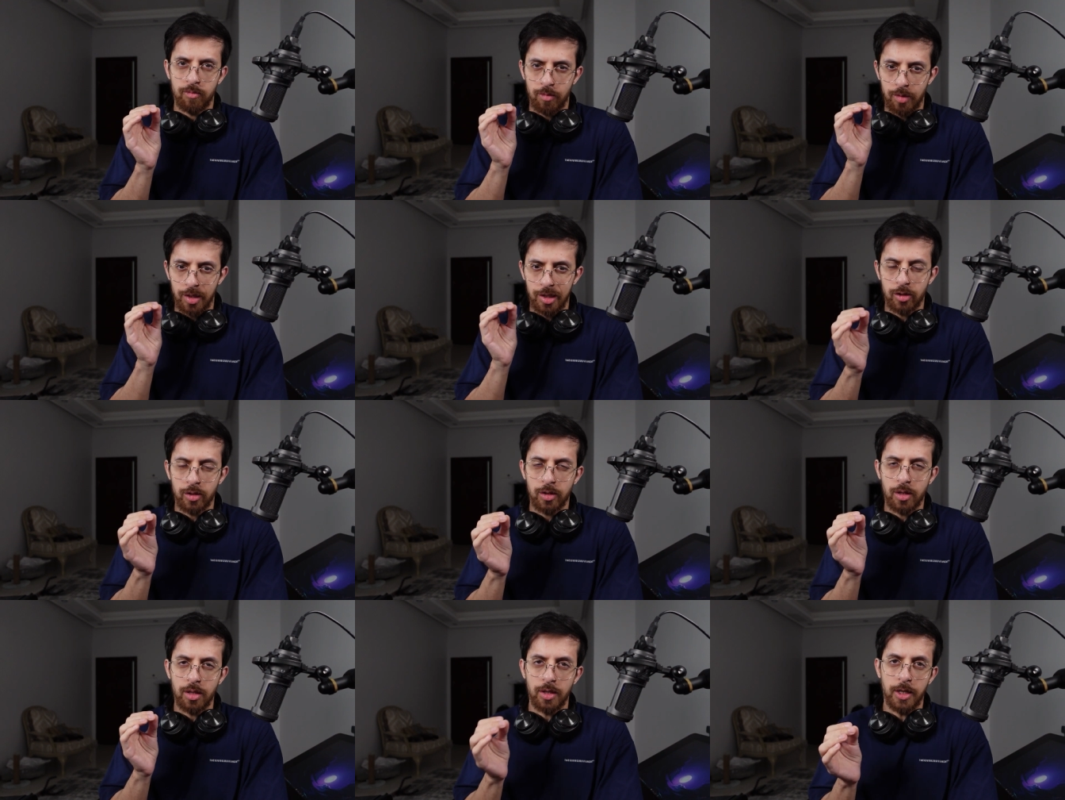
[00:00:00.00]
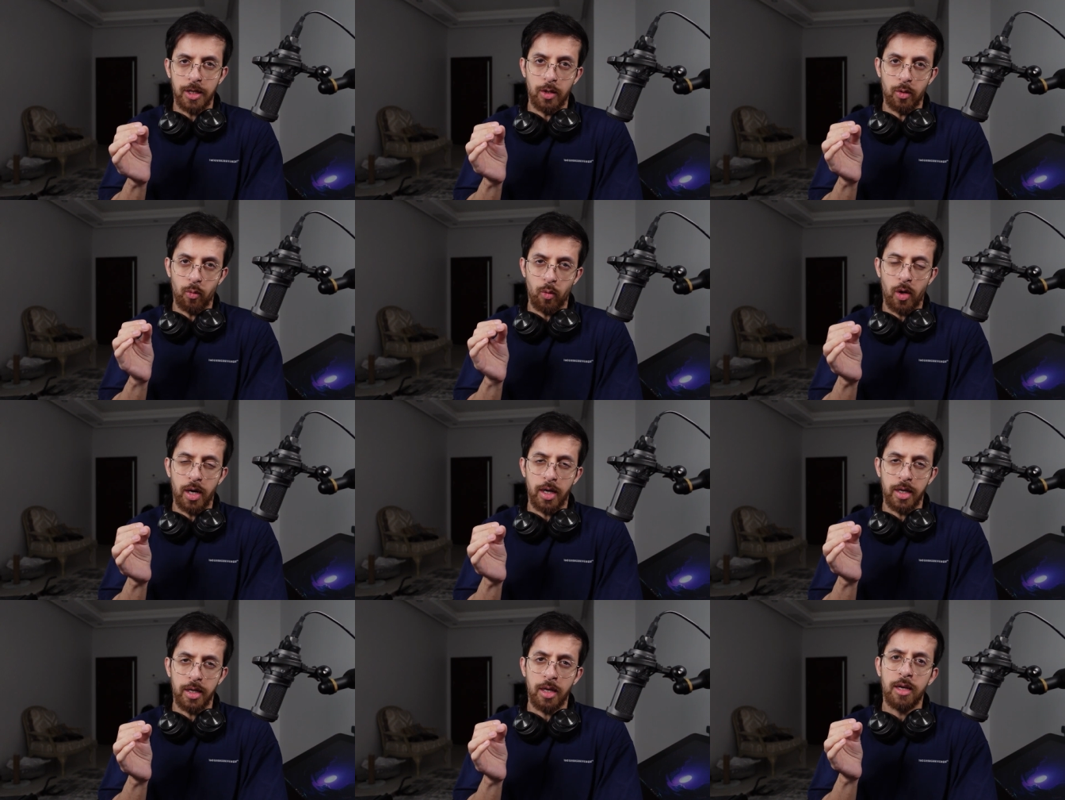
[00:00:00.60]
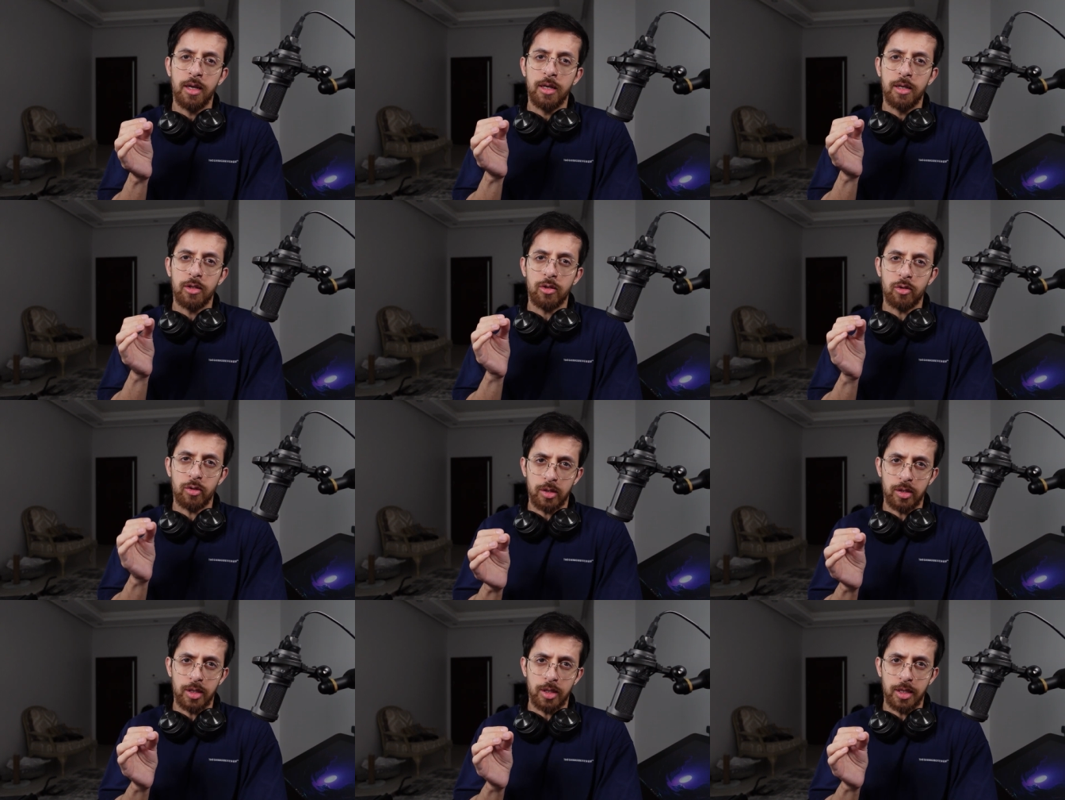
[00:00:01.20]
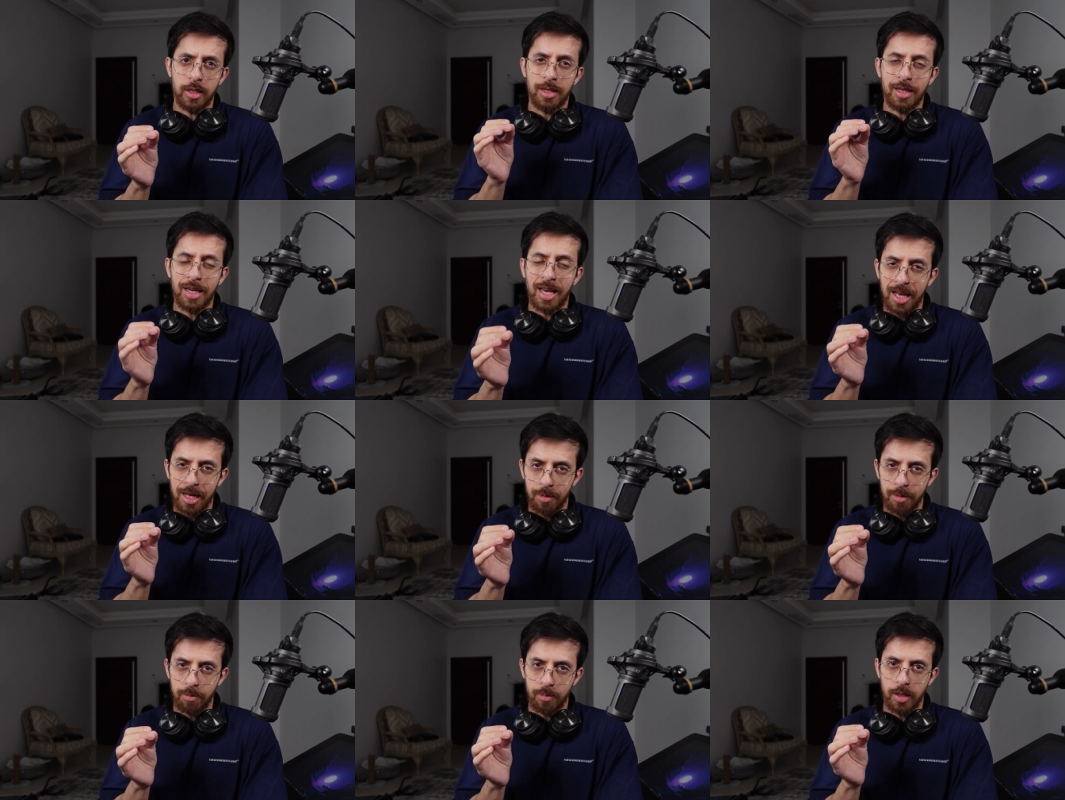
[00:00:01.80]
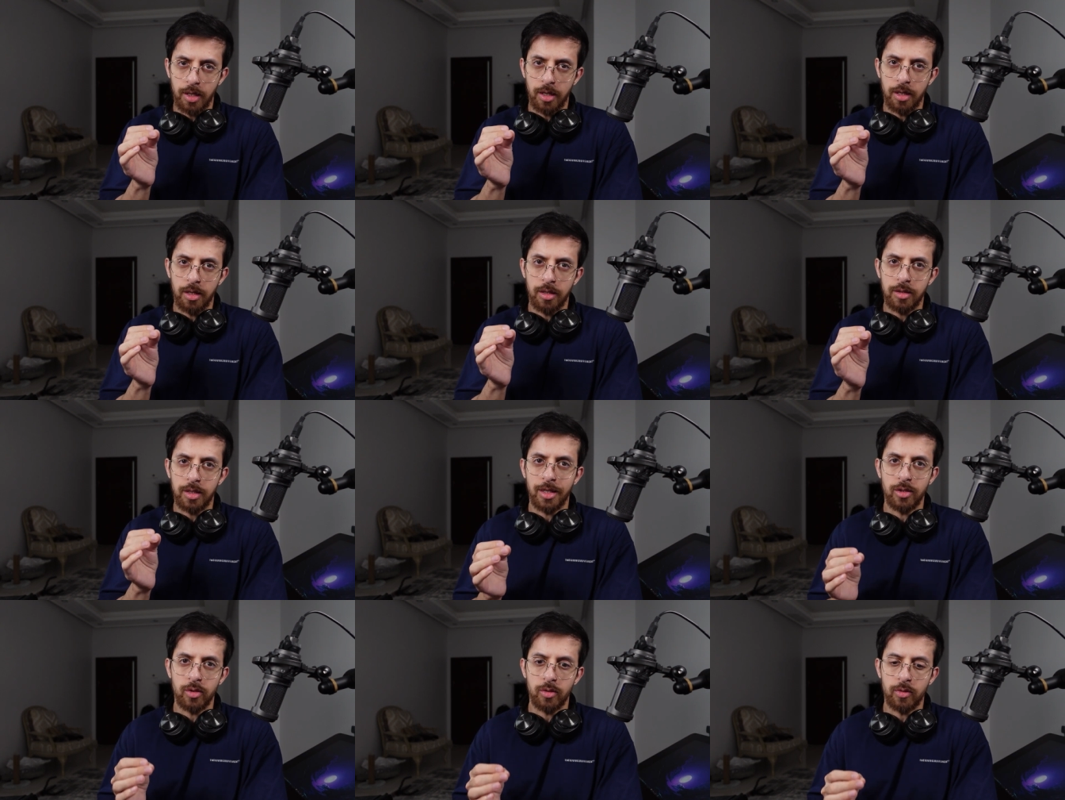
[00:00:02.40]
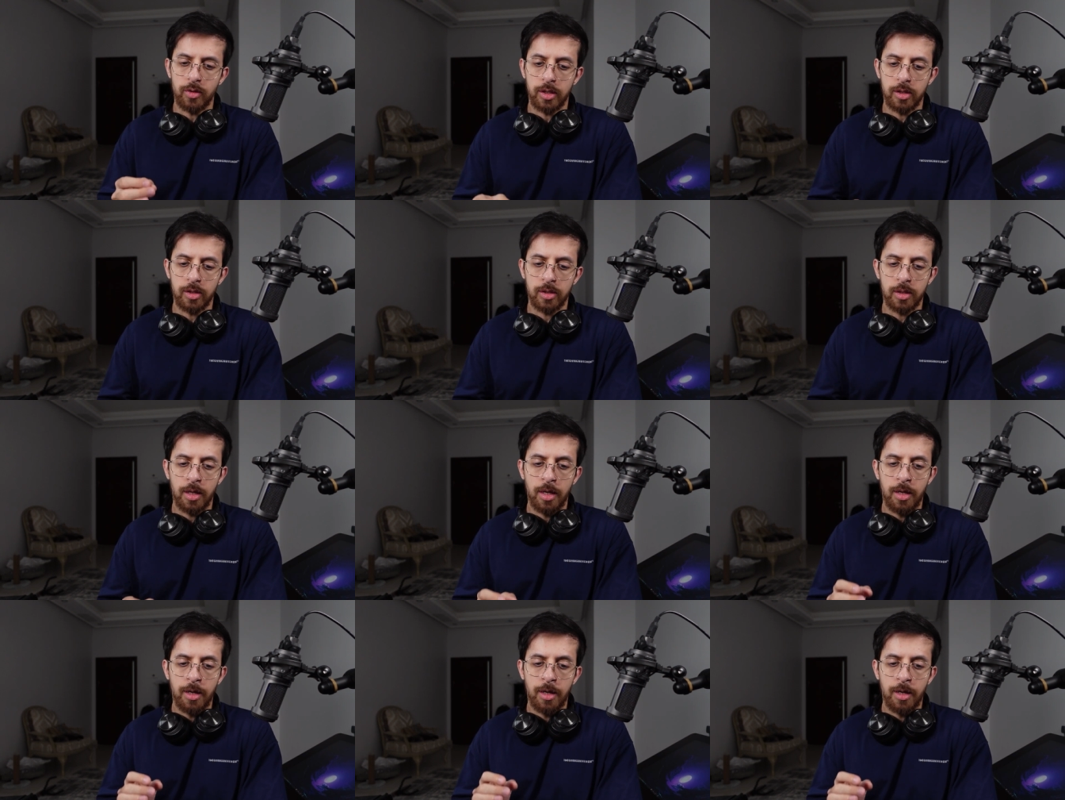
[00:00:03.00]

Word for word: it's clear why critique can be dangerous.